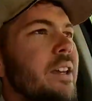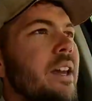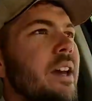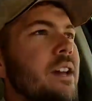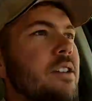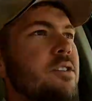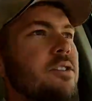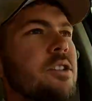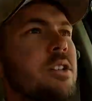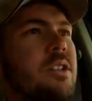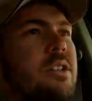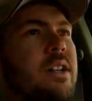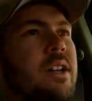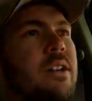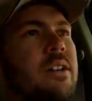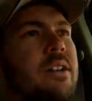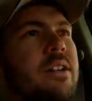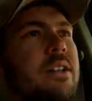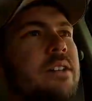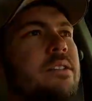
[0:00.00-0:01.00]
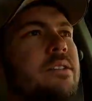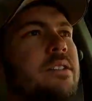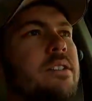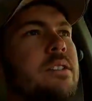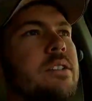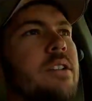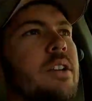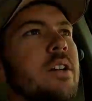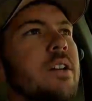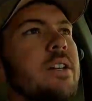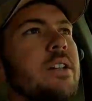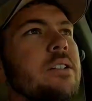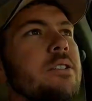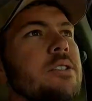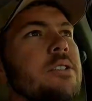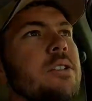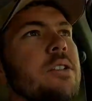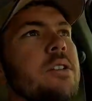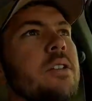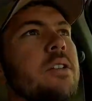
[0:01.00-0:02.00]
yeah, certain areas it
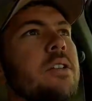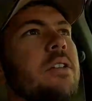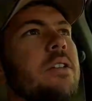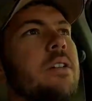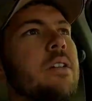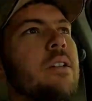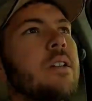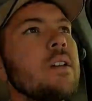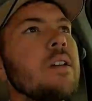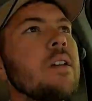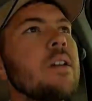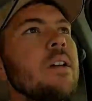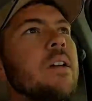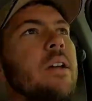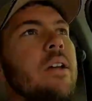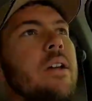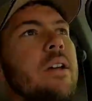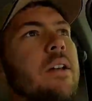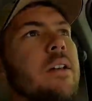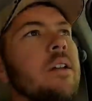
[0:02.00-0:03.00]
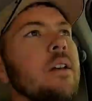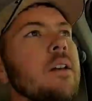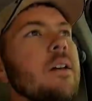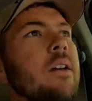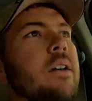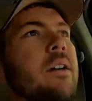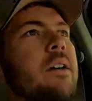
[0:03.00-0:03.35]
touched, and